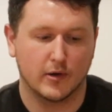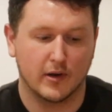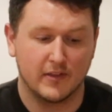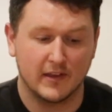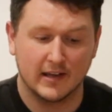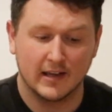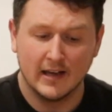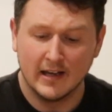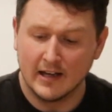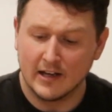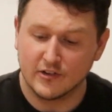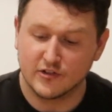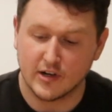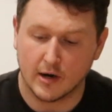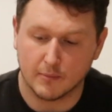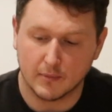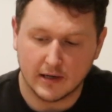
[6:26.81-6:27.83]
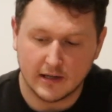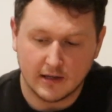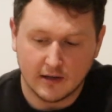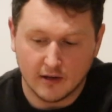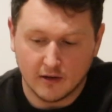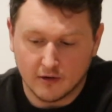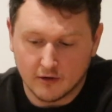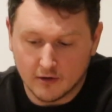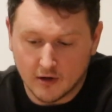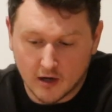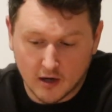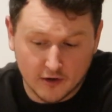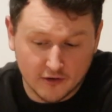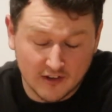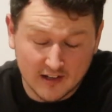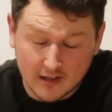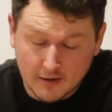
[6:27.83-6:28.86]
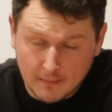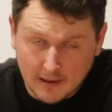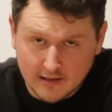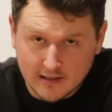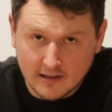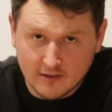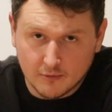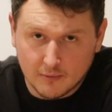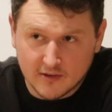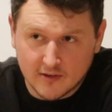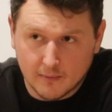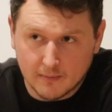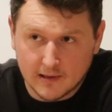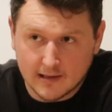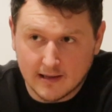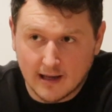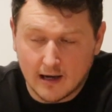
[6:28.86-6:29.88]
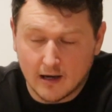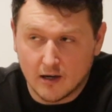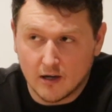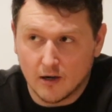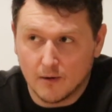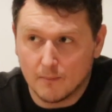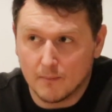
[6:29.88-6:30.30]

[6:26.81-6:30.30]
And I think generally zinc and magnesium is something that